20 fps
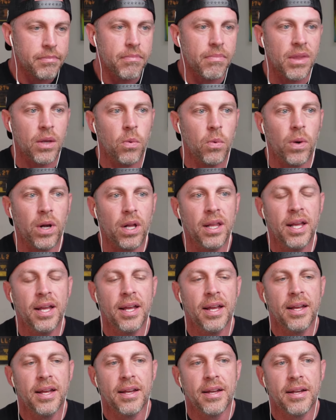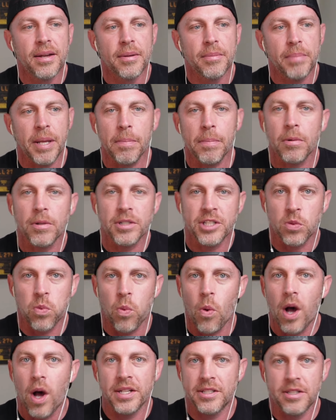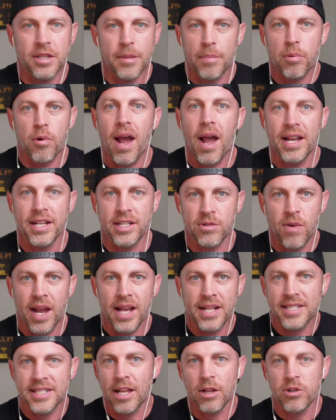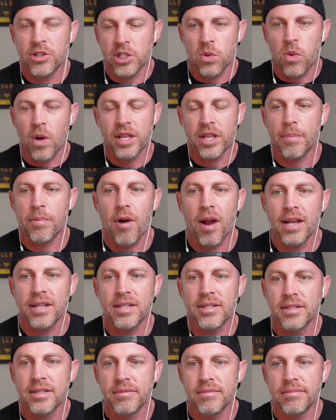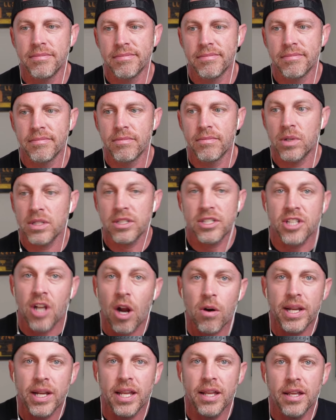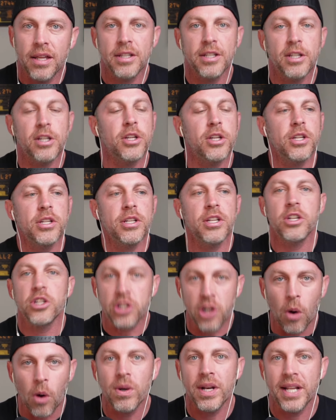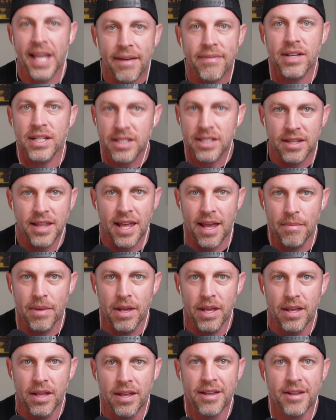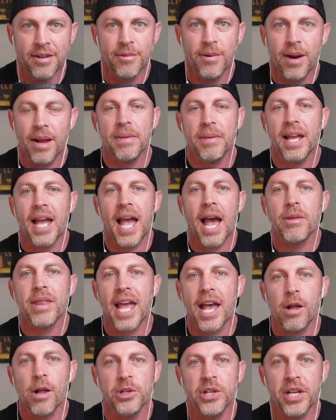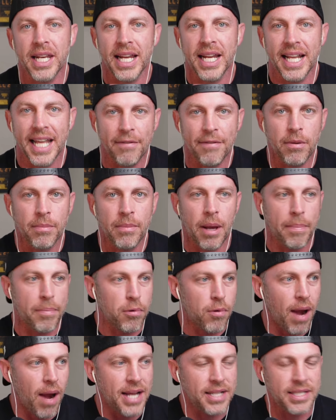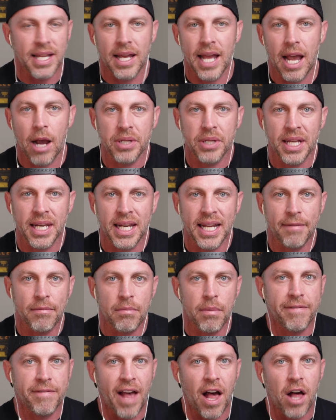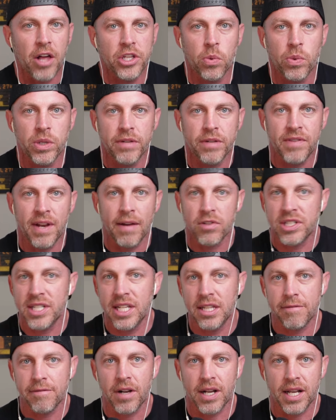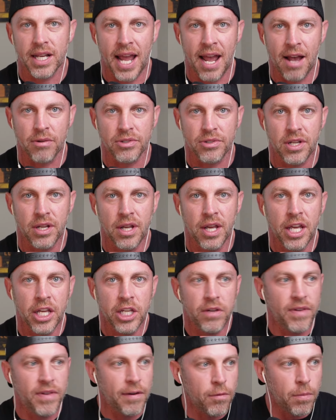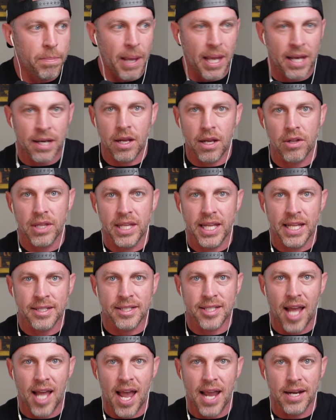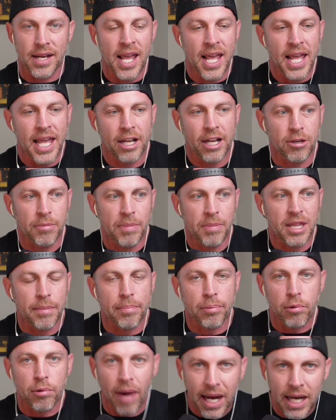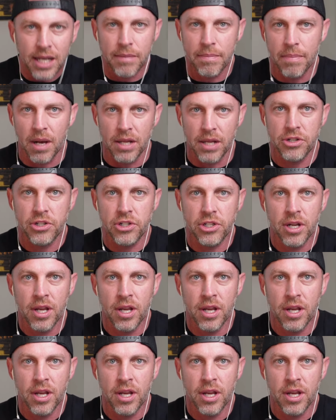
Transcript: well, people just want the price, right? Sellers just want the price. Well, sorry, don't give it to them, right? How the hell are you going to give them a price? How are you going to give them a value when you've never seen the fucking house? You've never been on the inside. It could be the Brady Bunch